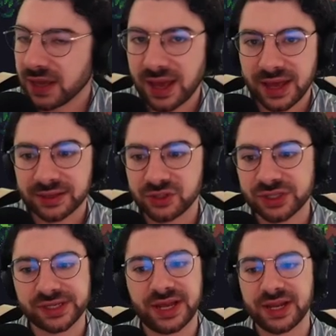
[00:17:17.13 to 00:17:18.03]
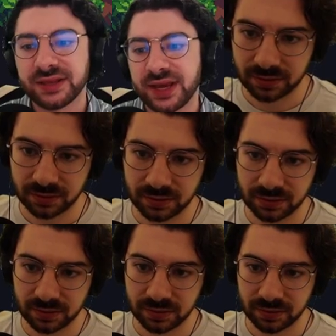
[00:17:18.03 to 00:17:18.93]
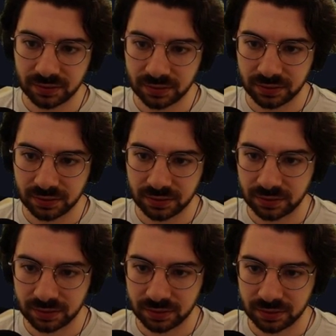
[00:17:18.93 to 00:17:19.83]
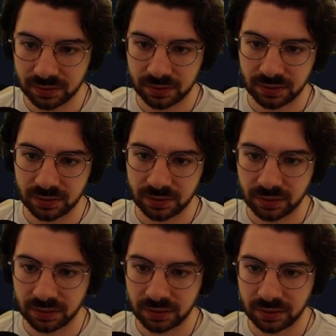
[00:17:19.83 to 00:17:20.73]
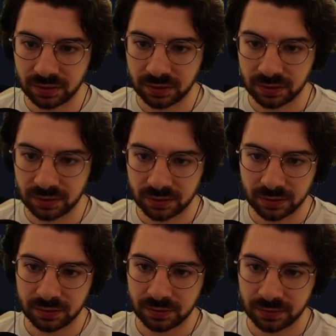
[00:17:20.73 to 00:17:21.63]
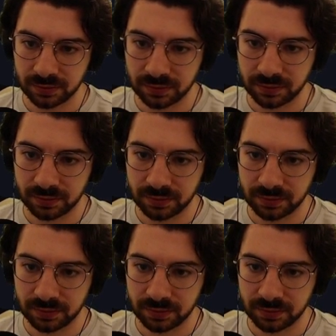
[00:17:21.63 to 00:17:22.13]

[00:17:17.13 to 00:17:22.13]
and just getting the actual thing to look like it lives in the scene is also quite difficult.